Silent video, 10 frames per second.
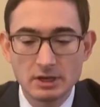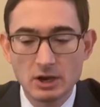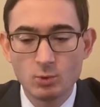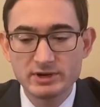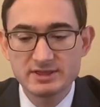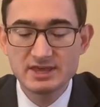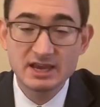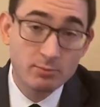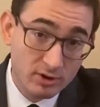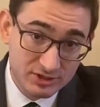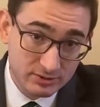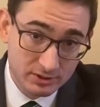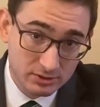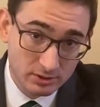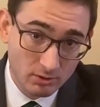When you think of personal
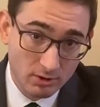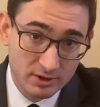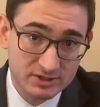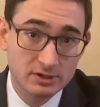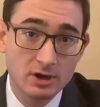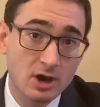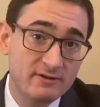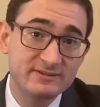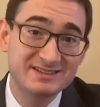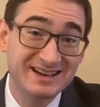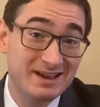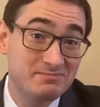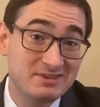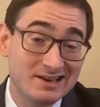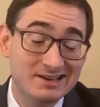injury lawyers,
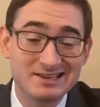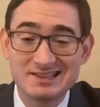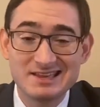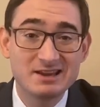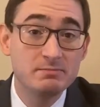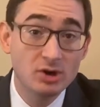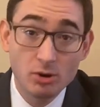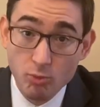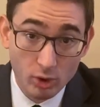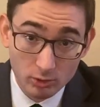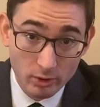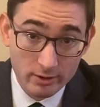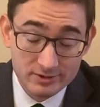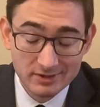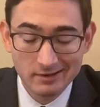oftentimes you think of billboard
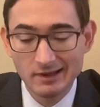lawyers,